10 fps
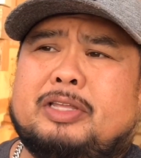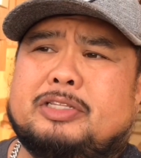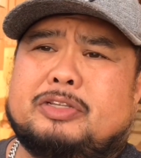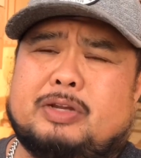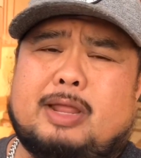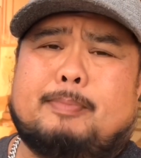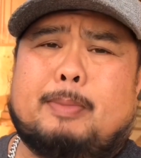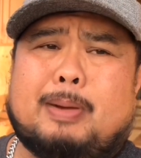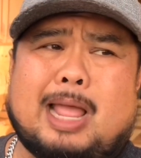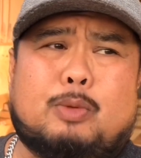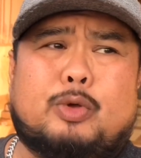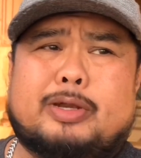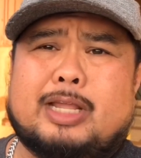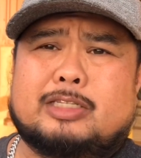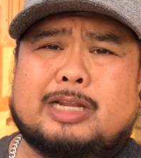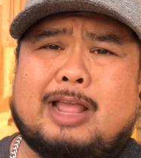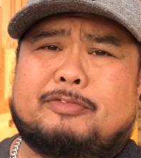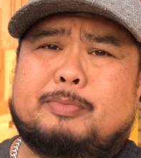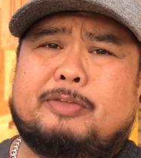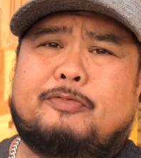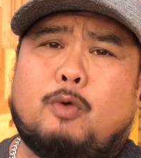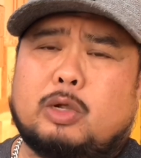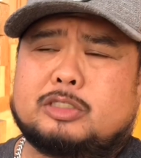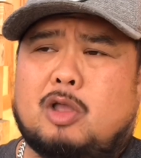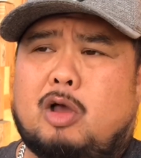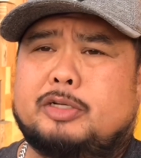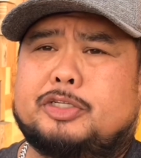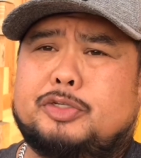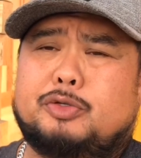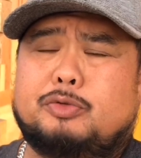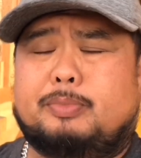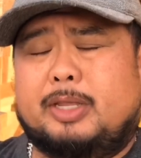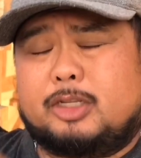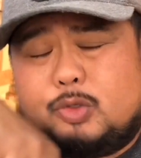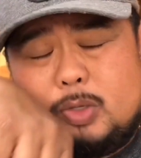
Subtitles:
so that my plywood doesn't have to be forced onto being